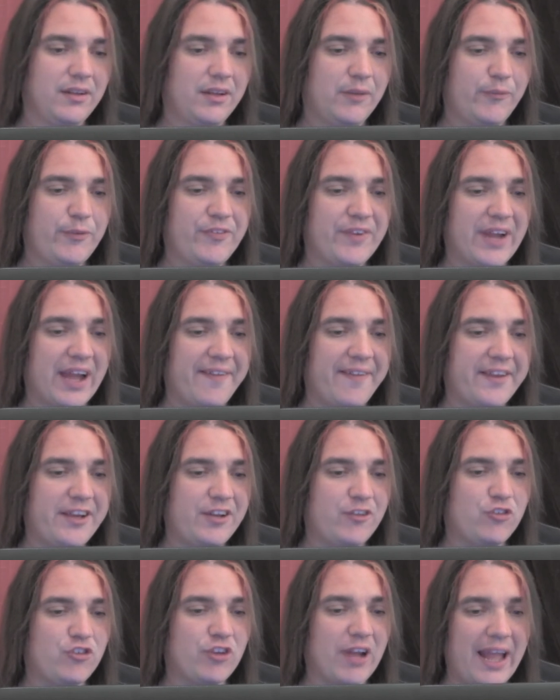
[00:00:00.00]
We've got it
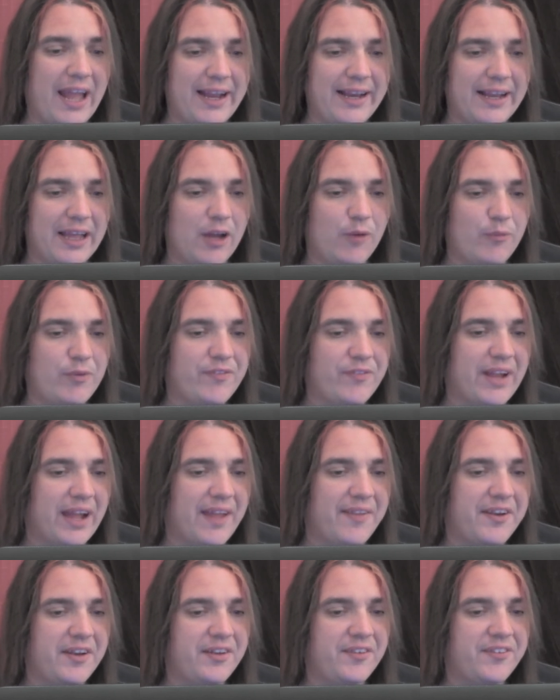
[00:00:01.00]
in China, we've
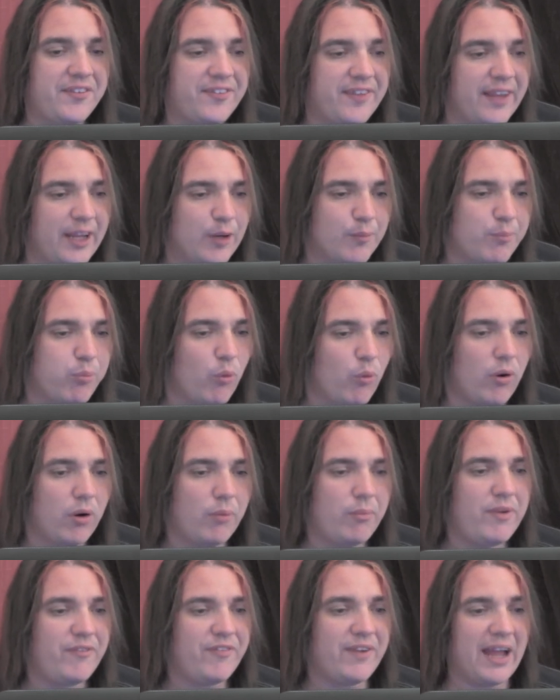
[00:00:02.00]
got it in Singapore,
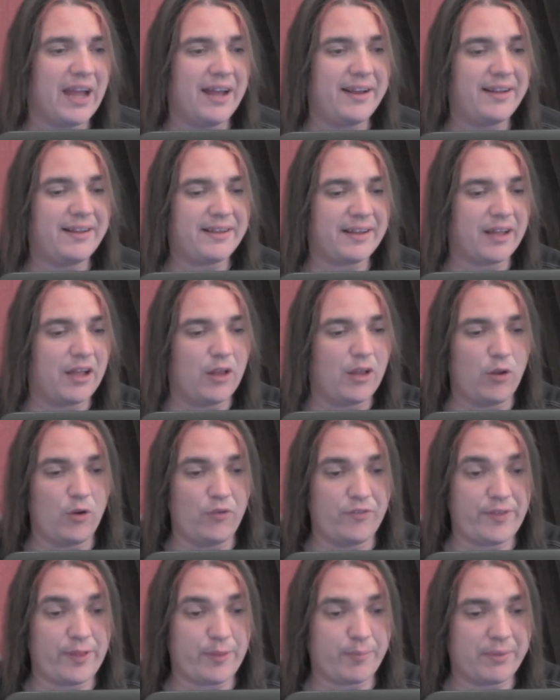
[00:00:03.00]
we've got it all
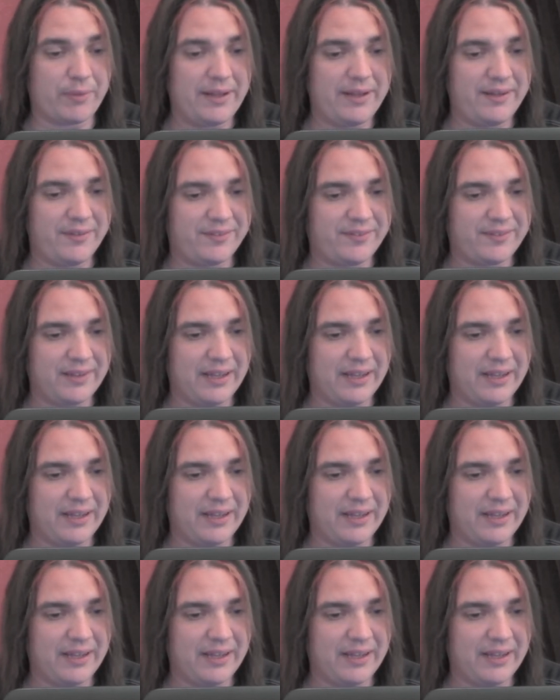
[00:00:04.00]
over the place.